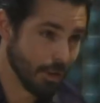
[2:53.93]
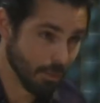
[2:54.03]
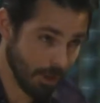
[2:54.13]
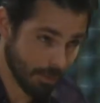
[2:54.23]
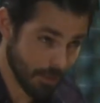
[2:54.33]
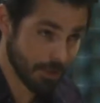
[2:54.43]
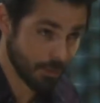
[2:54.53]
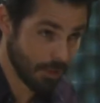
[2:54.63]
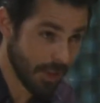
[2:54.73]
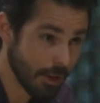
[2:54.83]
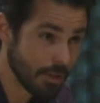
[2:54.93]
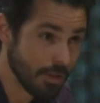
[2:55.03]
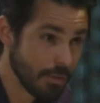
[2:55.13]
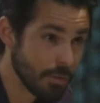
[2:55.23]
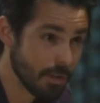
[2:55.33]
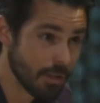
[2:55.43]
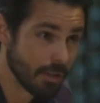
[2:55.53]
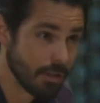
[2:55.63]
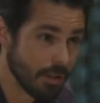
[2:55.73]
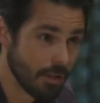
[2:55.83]
You're wrong, because without you,
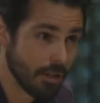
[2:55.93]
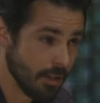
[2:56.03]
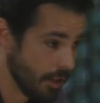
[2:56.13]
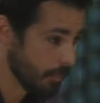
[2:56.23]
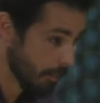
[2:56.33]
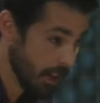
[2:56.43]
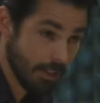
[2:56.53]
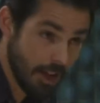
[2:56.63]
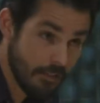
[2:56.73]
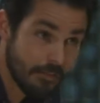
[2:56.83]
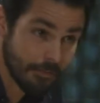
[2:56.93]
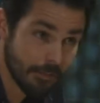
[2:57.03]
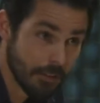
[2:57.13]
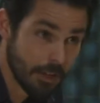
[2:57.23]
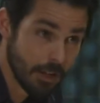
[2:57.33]
my life.